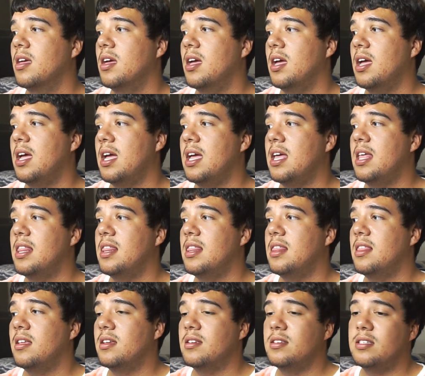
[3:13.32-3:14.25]

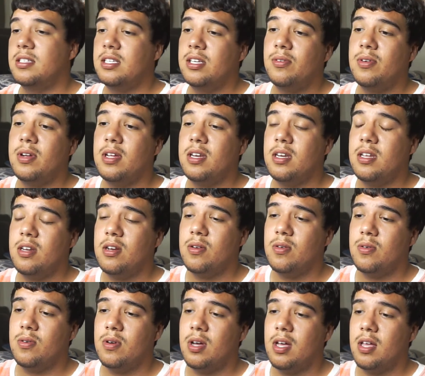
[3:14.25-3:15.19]
And considering
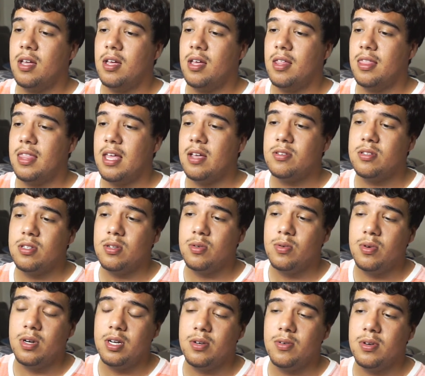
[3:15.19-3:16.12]

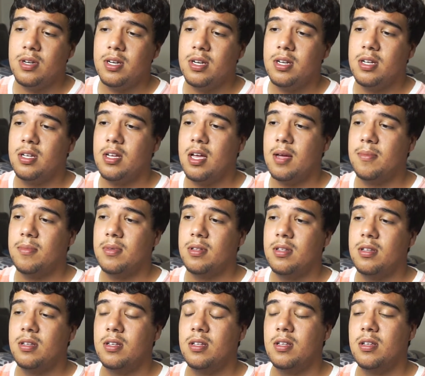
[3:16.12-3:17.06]
1,200,
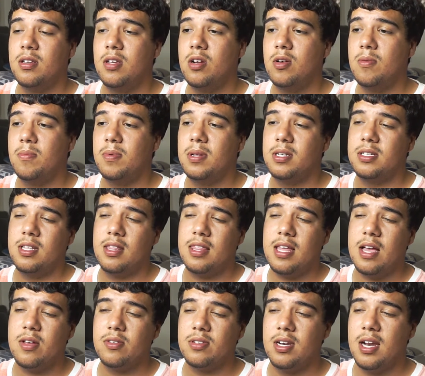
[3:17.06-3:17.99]
plus
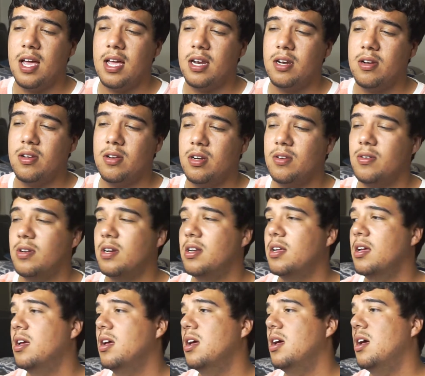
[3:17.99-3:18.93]
1,900,
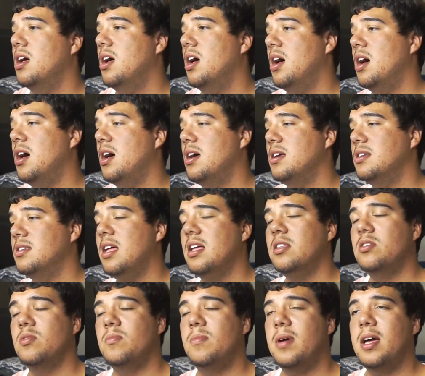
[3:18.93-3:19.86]
it's not
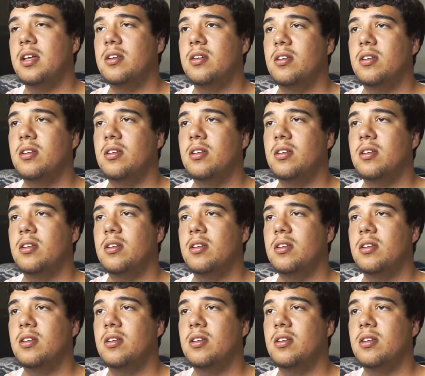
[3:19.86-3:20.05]
too bad.